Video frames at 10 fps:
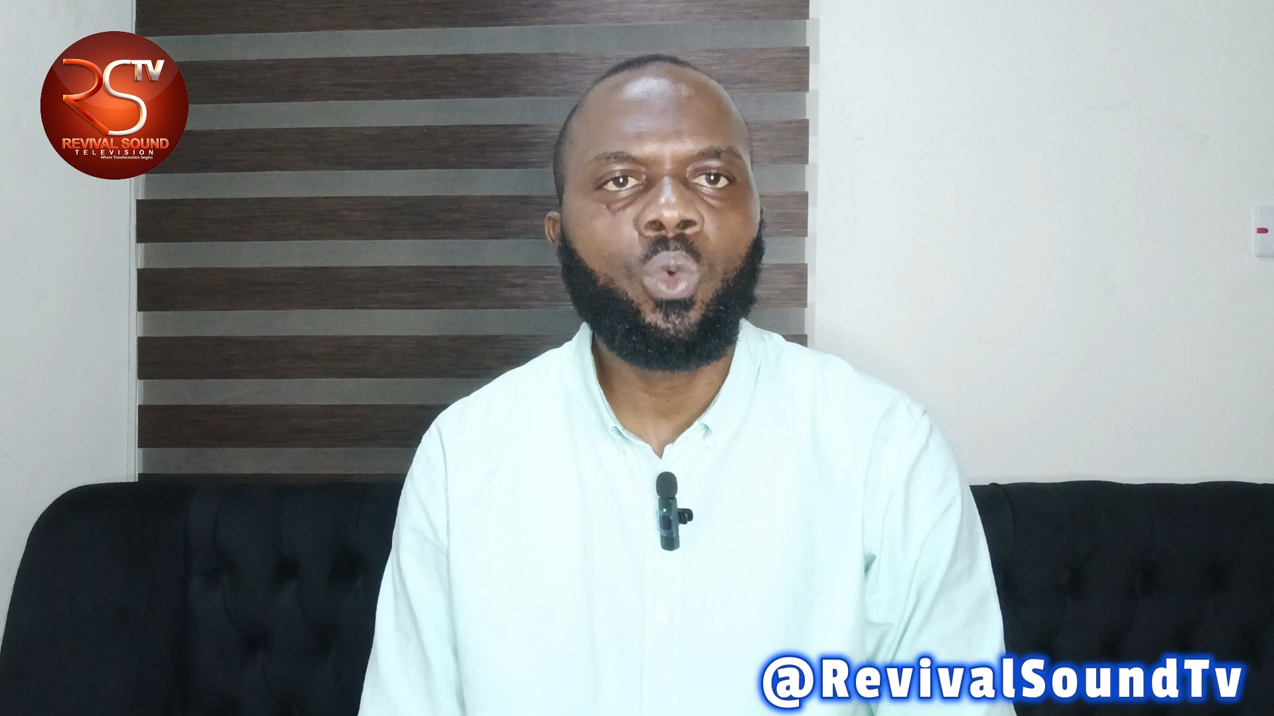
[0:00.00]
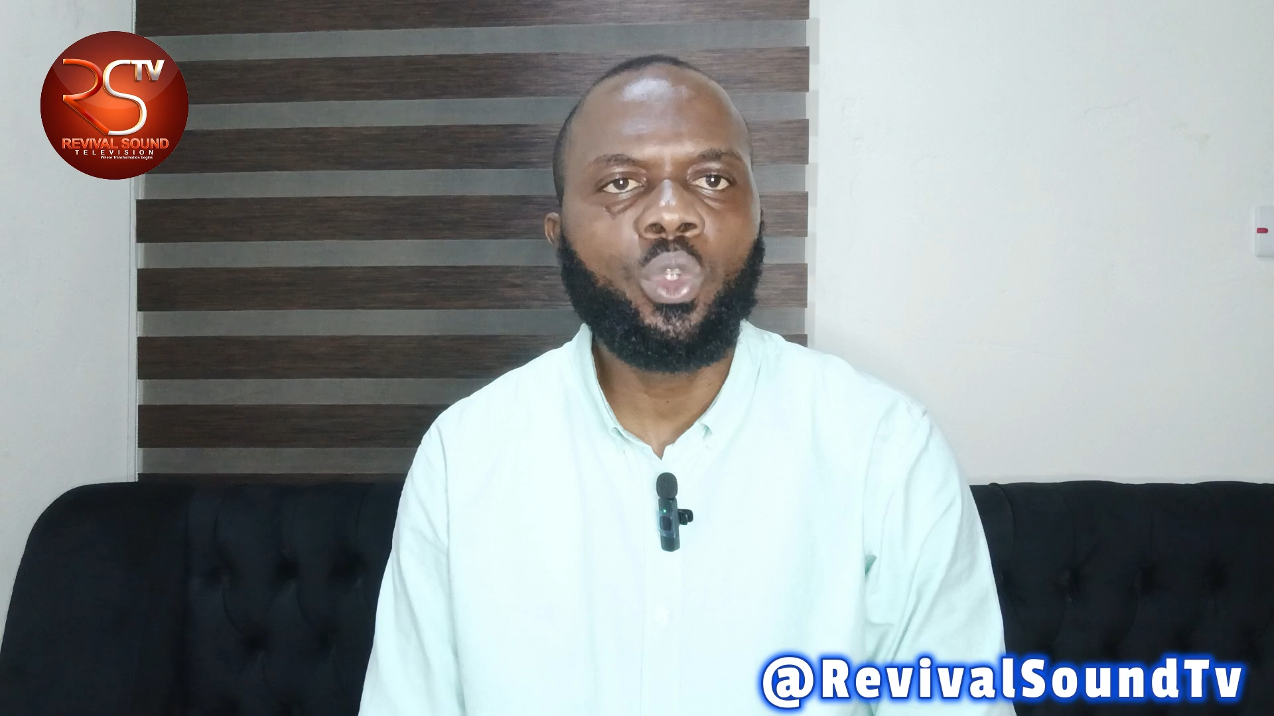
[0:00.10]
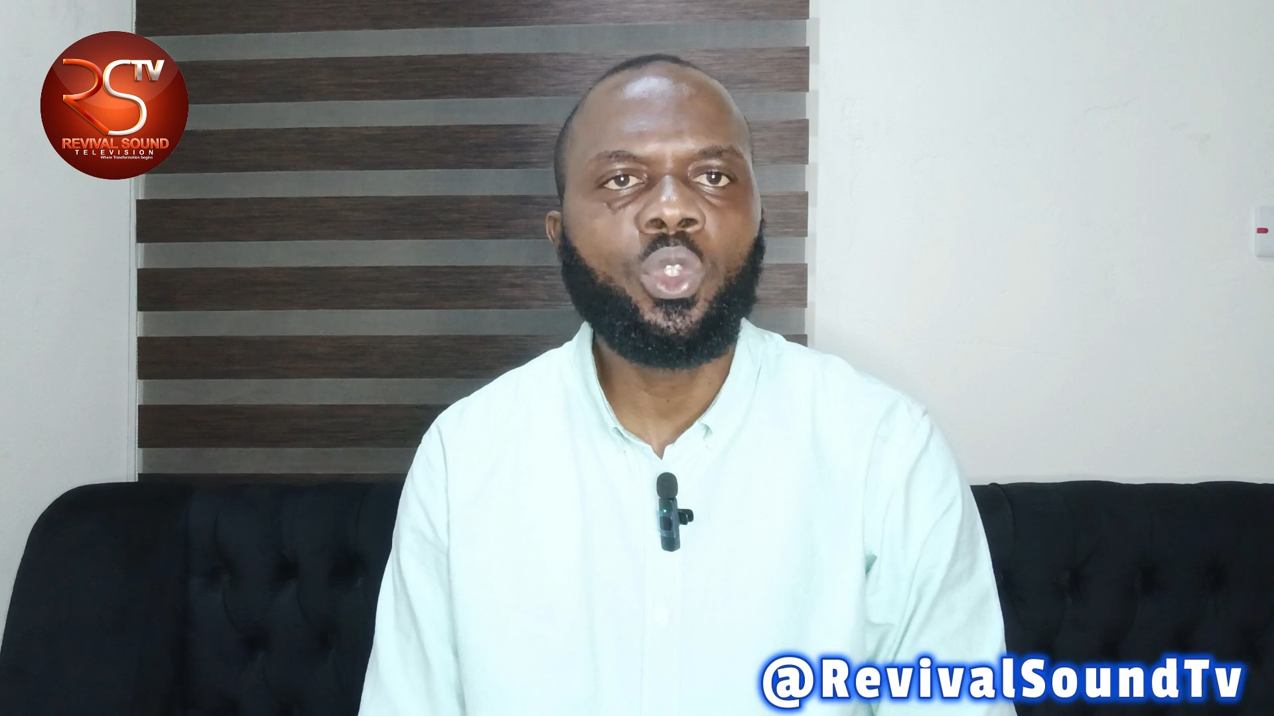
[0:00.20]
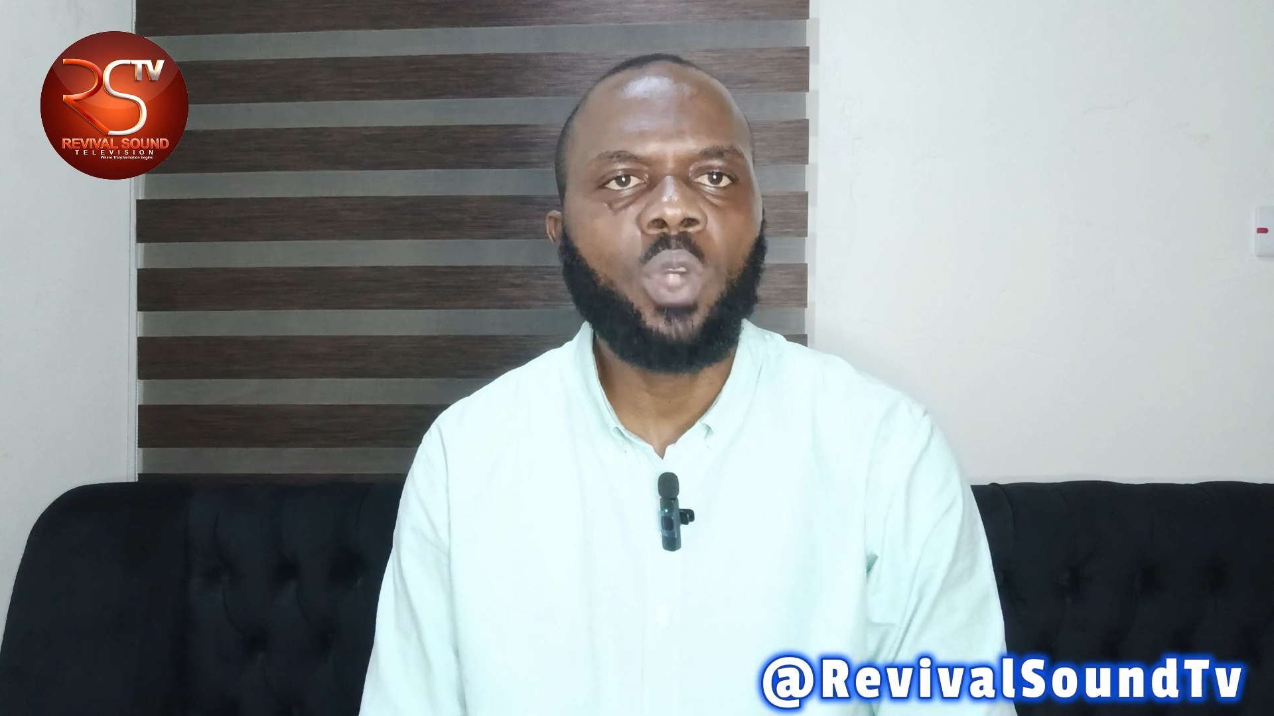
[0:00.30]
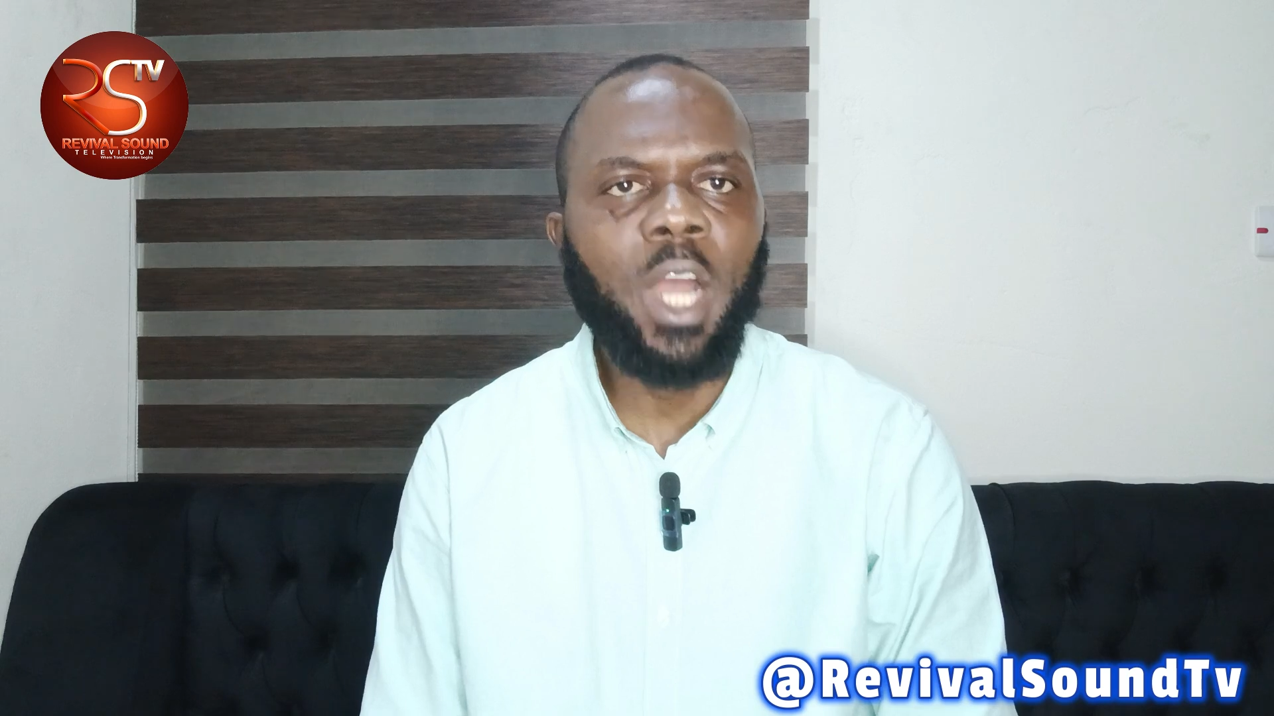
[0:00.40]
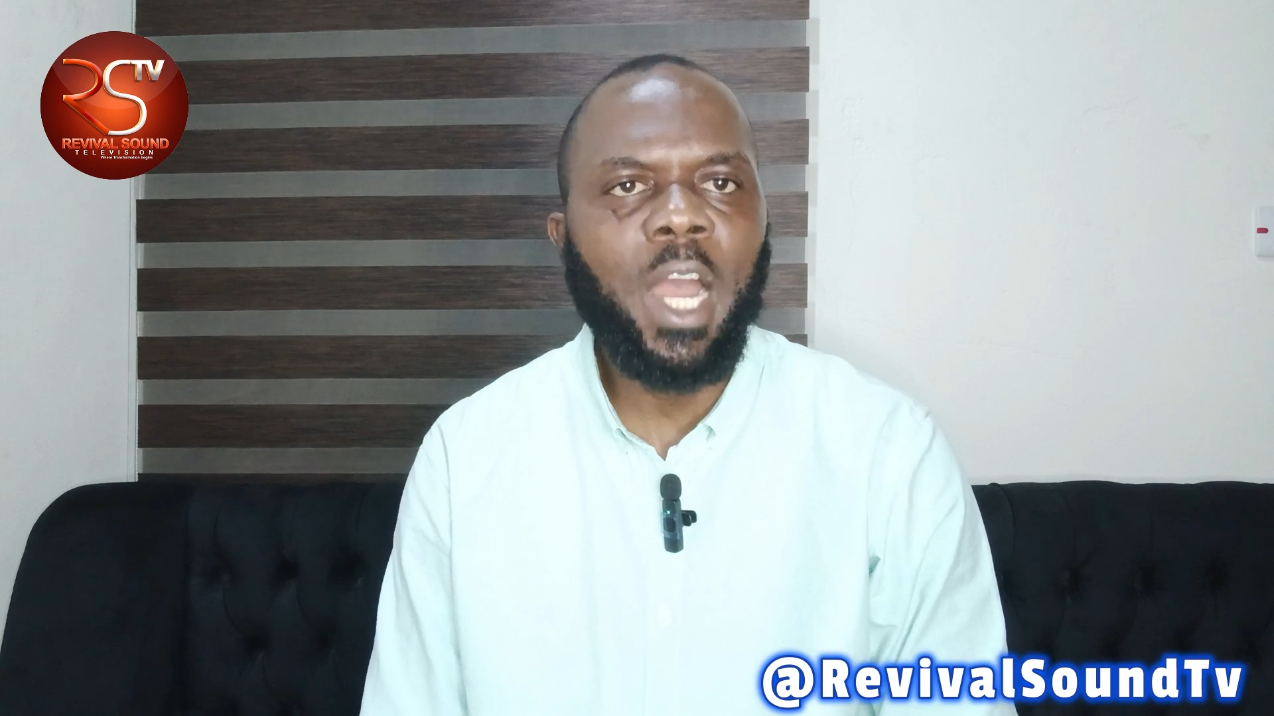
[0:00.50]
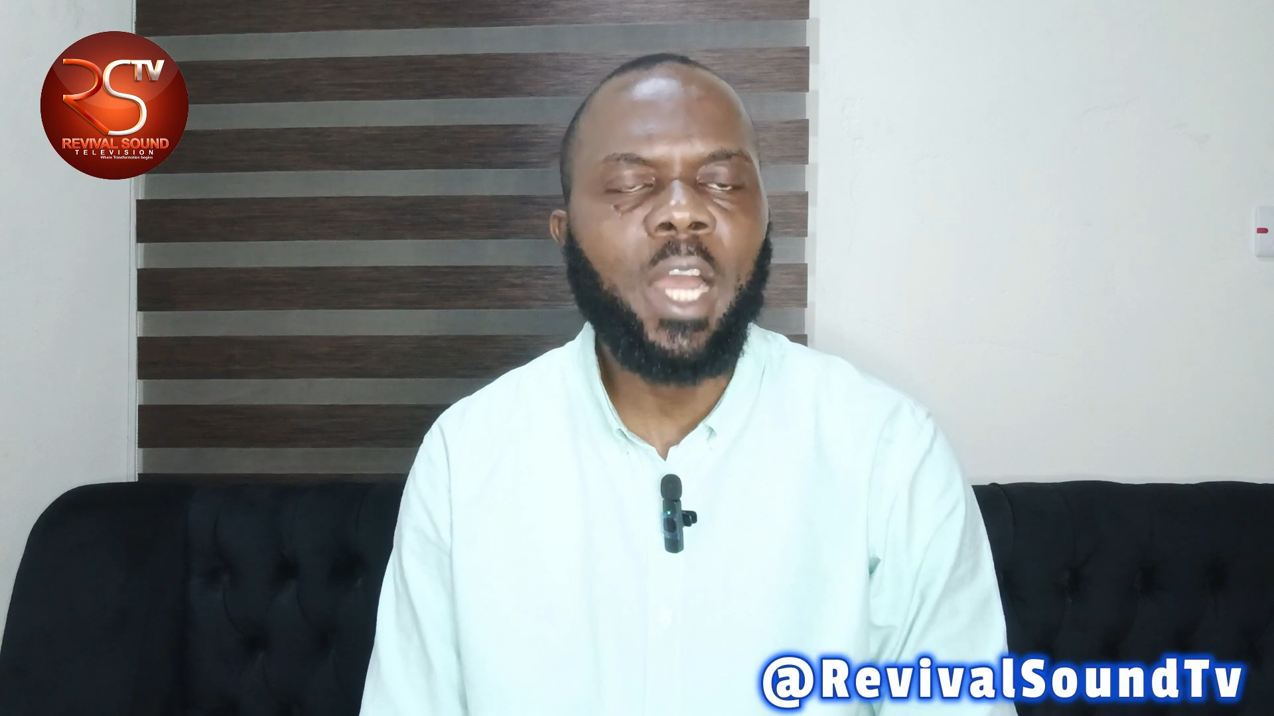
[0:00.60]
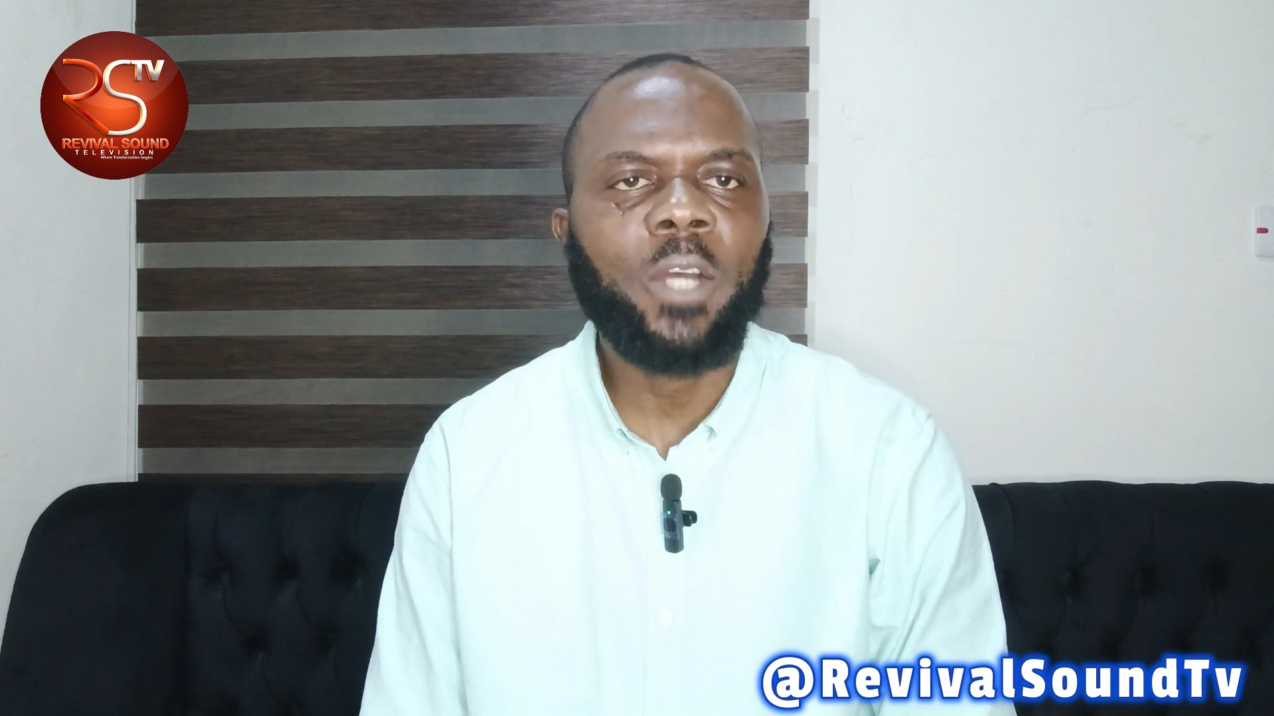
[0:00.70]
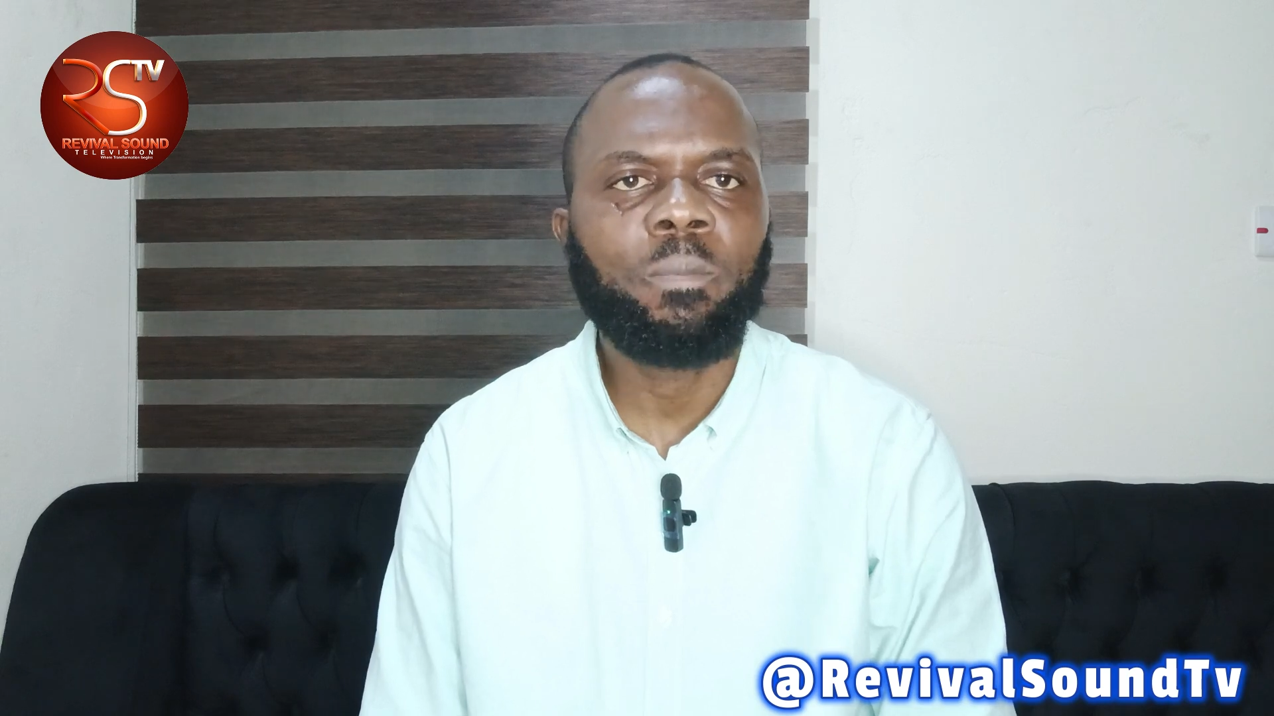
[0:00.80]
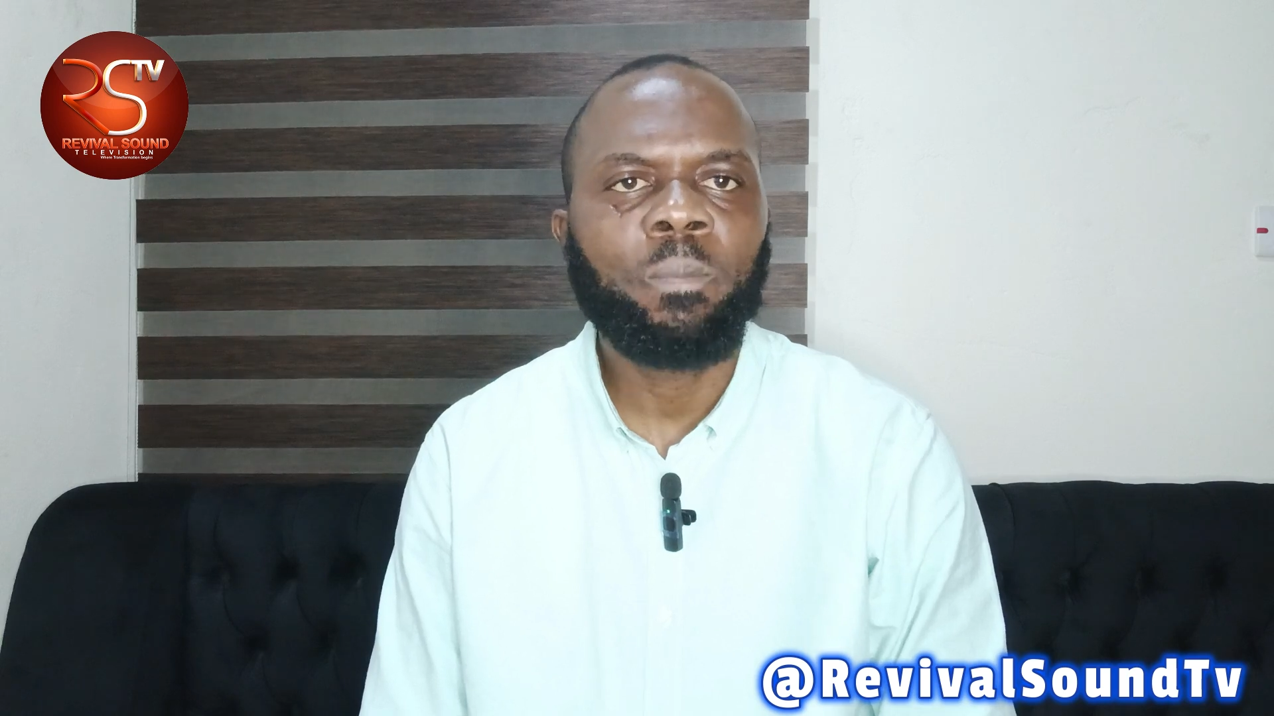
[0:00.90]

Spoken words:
who you are?